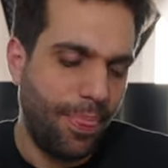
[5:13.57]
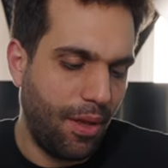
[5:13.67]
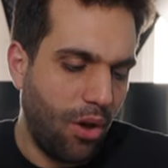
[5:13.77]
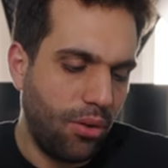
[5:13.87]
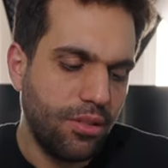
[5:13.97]

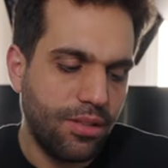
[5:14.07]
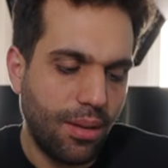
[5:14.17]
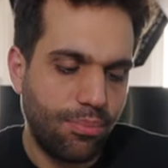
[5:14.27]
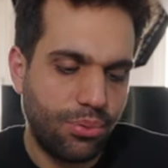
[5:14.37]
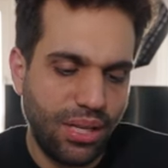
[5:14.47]
holds
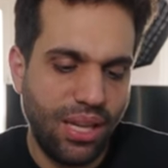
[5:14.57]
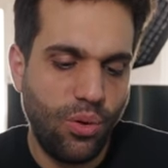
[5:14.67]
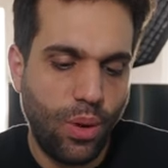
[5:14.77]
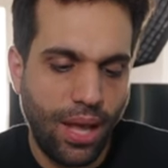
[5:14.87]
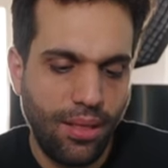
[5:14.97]
up pretty
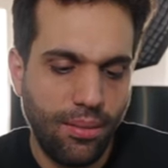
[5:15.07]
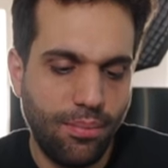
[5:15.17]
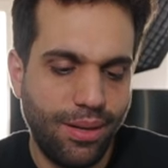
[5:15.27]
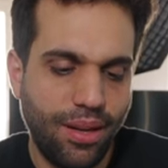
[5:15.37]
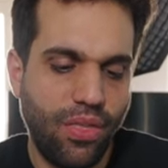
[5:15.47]
well,
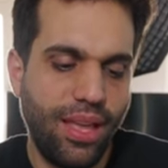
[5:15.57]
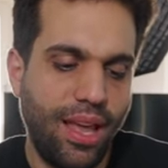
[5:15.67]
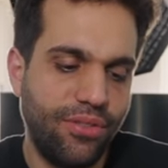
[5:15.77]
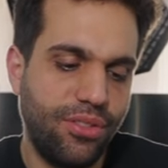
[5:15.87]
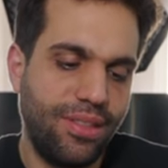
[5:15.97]
but I think
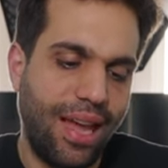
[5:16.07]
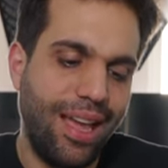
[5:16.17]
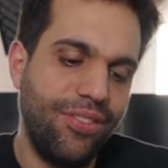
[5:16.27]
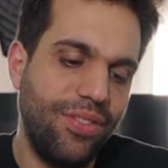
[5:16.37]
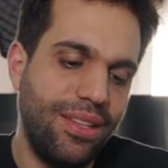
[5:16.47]
I have to
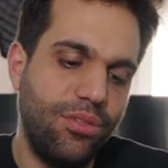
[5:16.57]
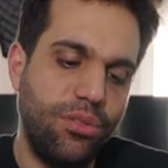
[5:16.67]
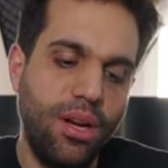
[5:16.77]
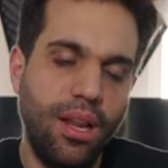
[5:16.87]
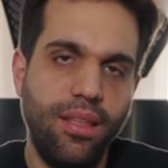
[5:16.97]
dive in
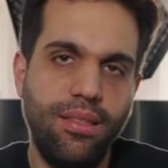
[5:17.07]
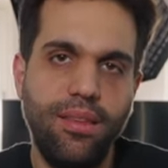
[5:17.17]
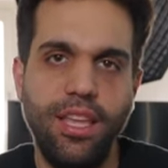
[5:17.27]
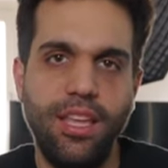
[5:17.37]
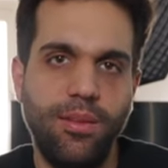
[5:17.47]
really
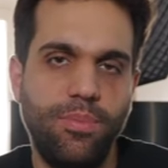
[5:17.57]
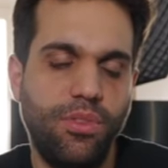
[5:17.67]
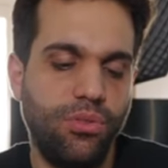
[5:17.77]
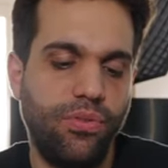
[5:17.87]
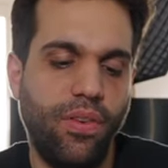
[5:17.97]
deep
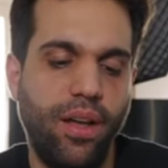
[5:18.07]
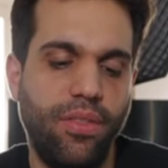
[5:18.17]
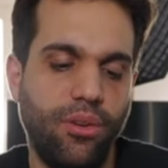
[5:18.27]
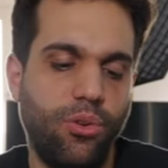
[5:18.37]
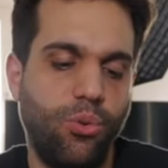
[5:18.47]
to
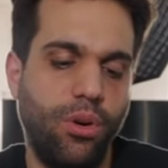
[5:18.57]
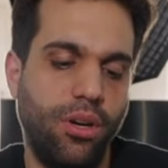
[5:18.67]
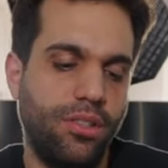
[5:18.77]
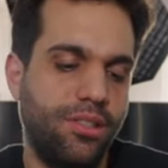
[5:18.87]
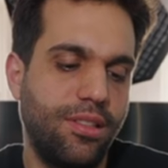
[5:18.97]
find the
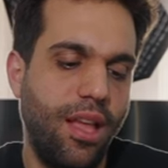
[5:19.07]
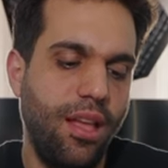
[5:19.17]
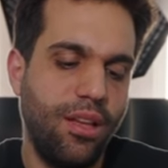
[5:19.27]
quirks,